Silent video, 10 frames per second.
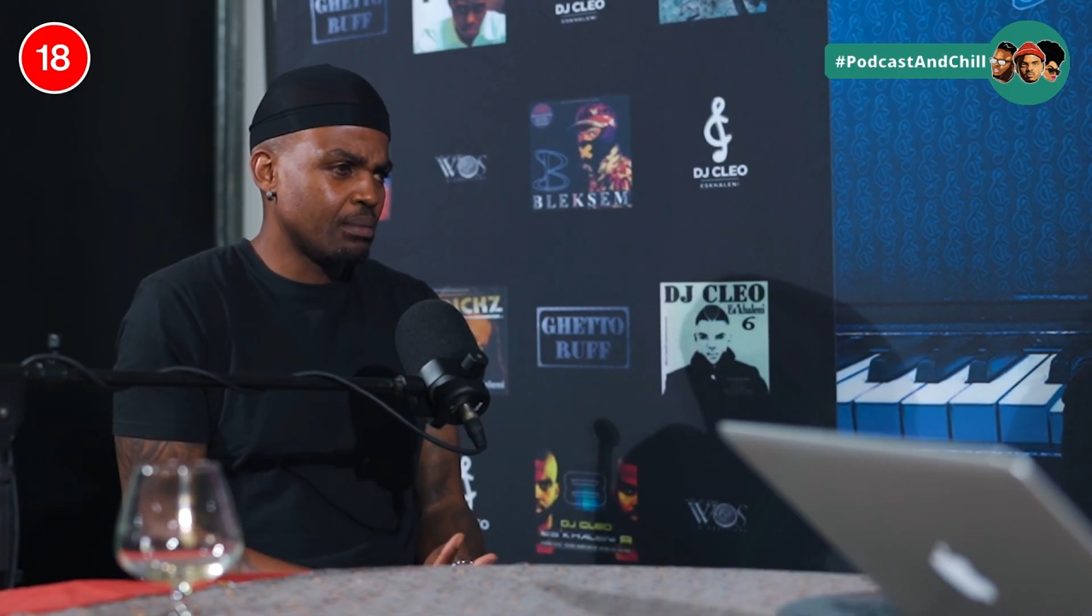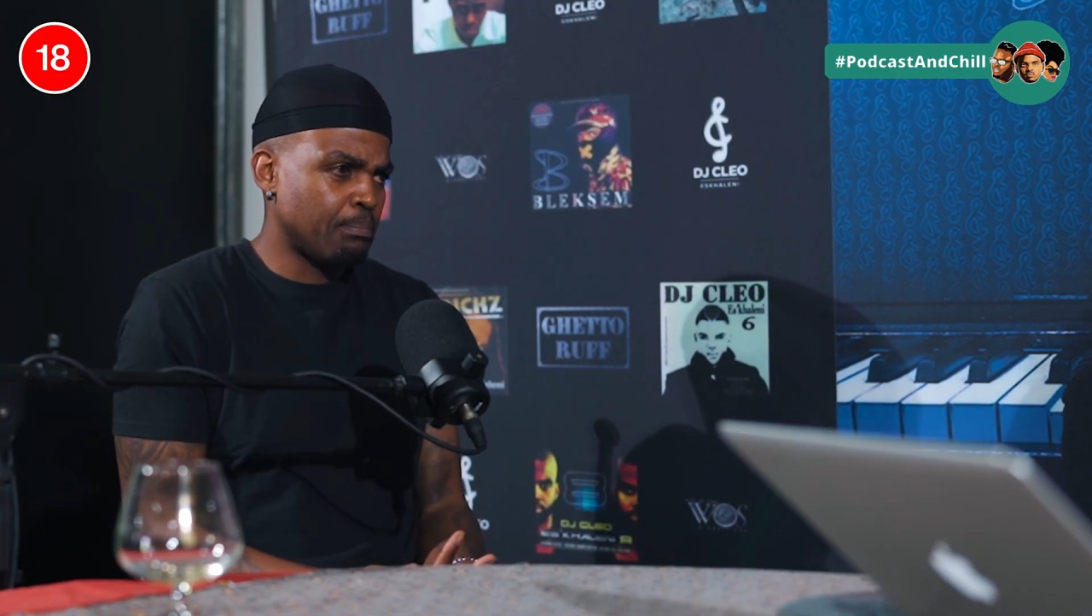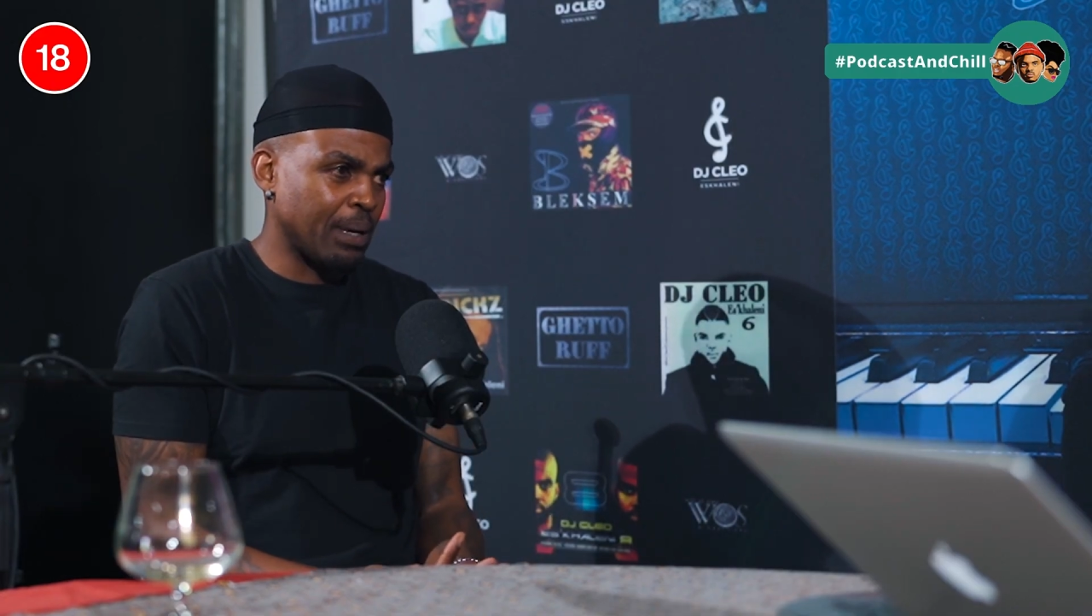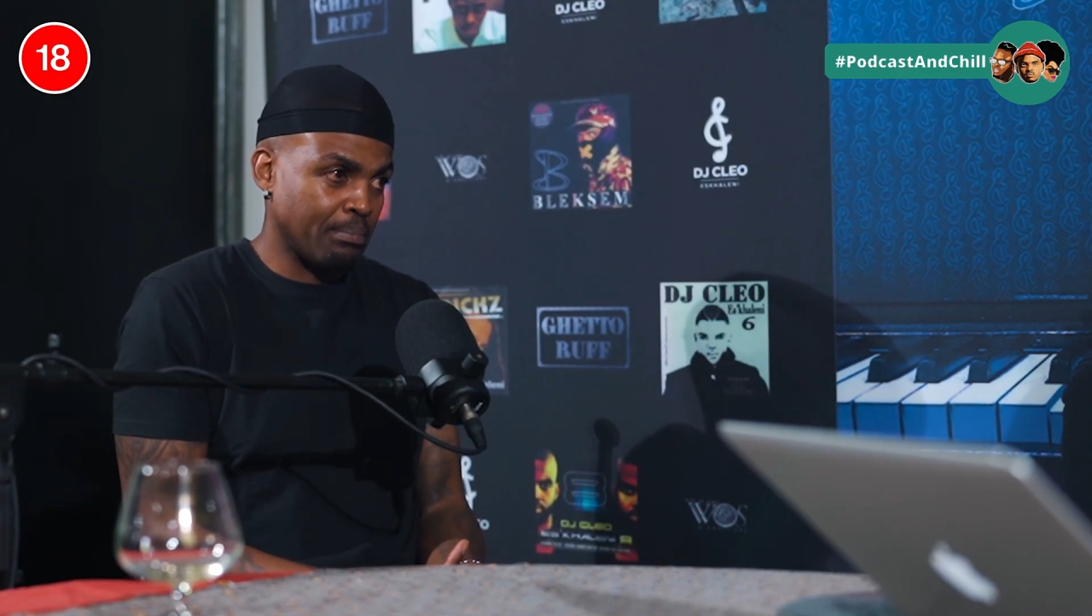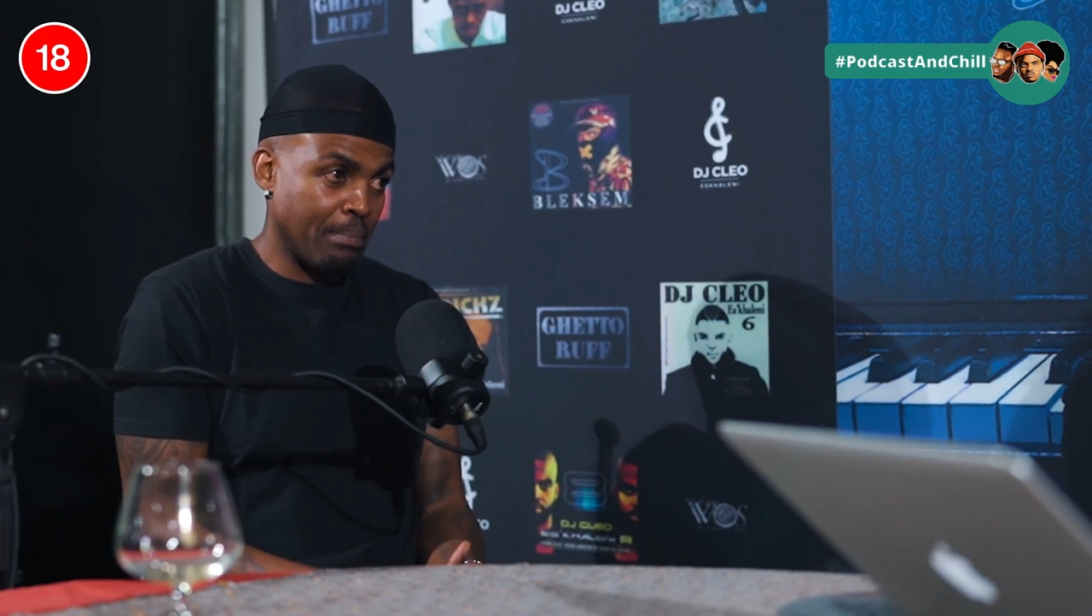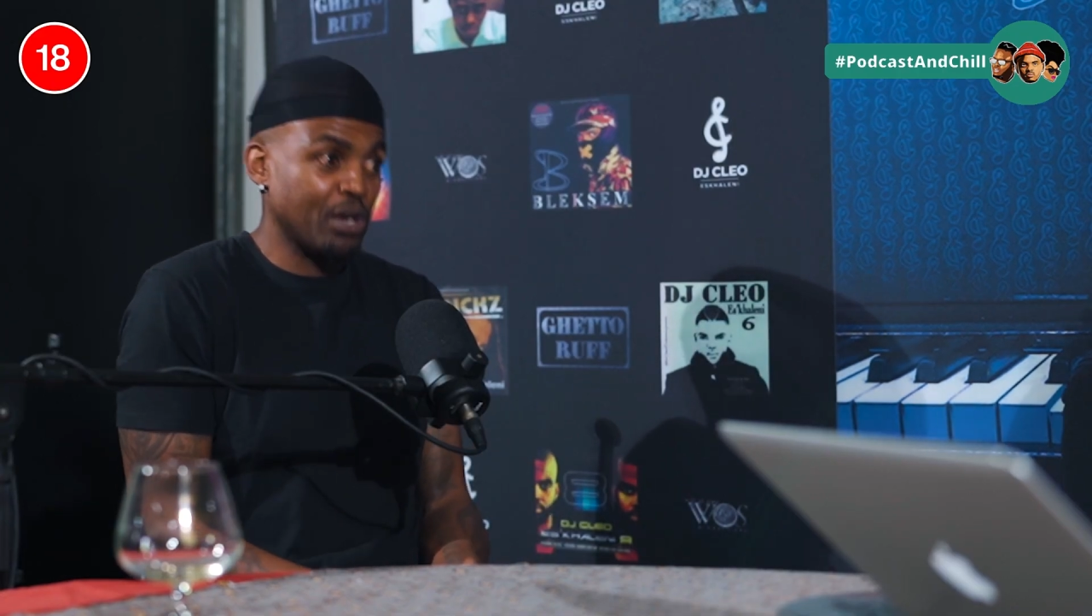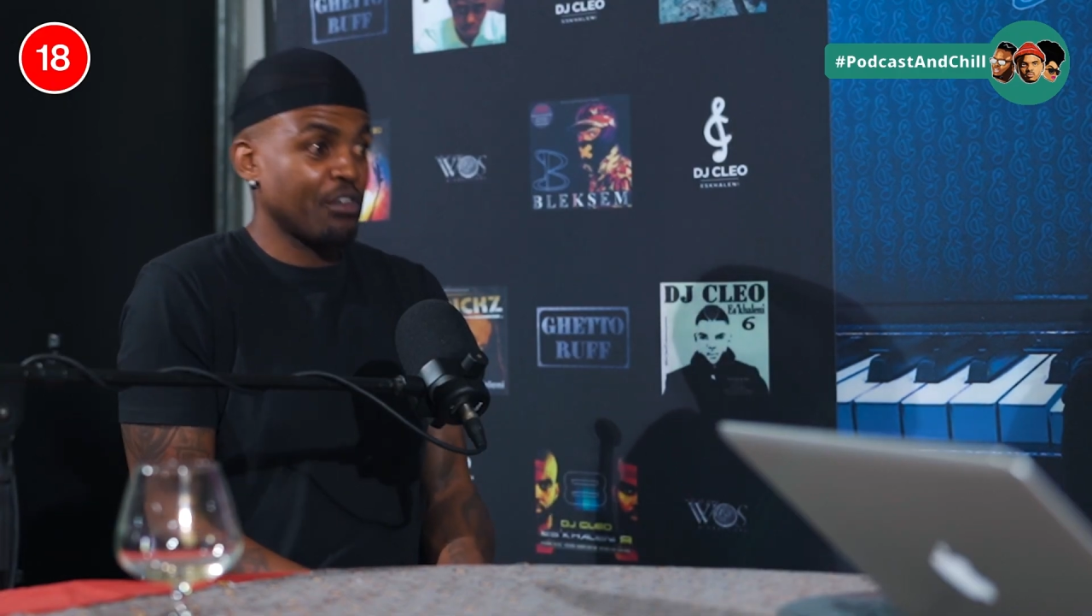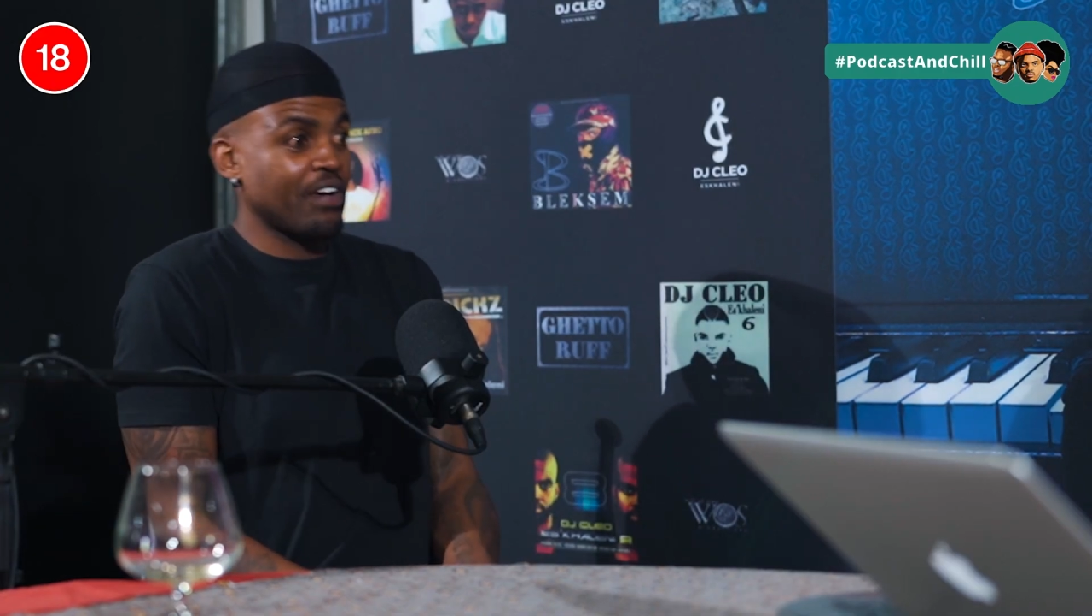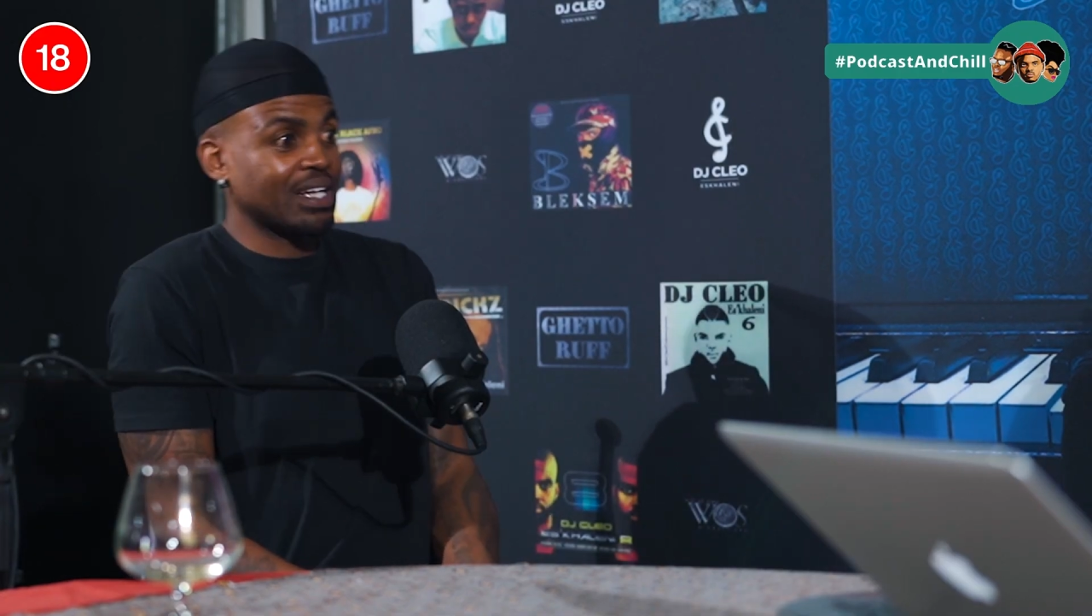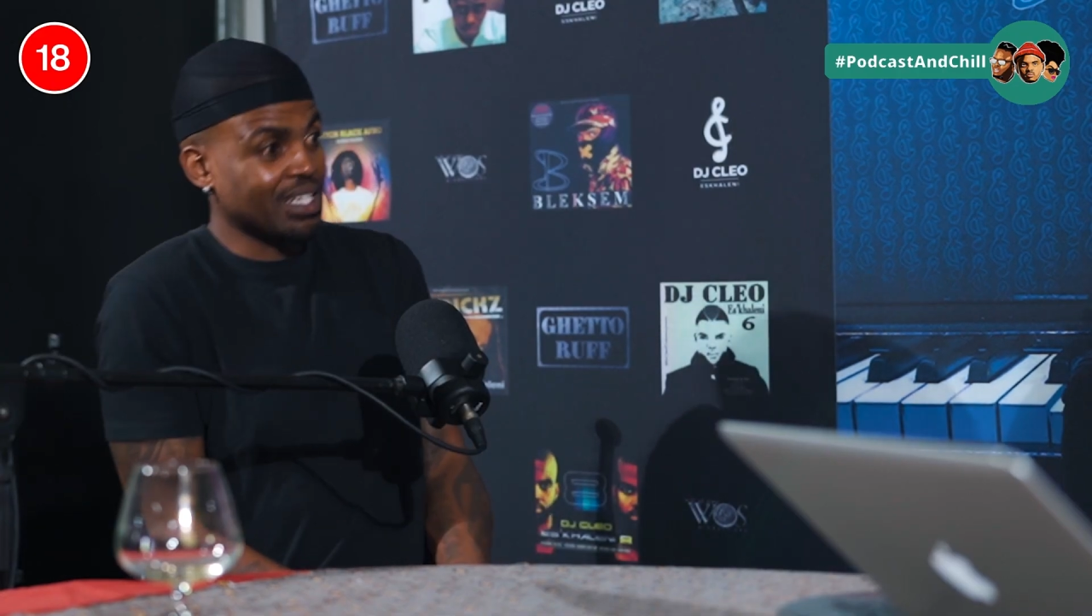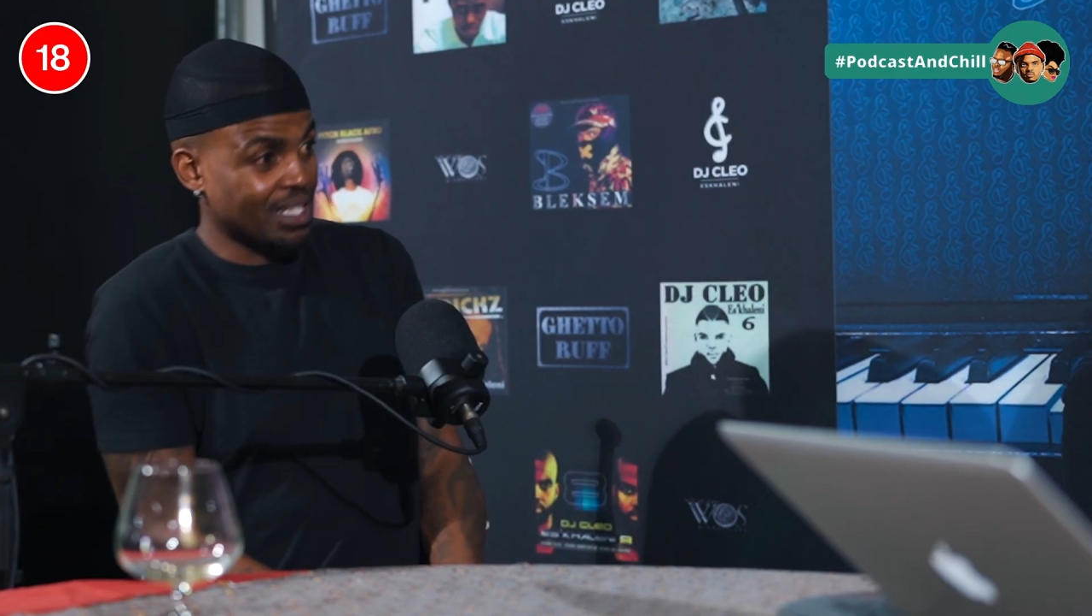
but manufacture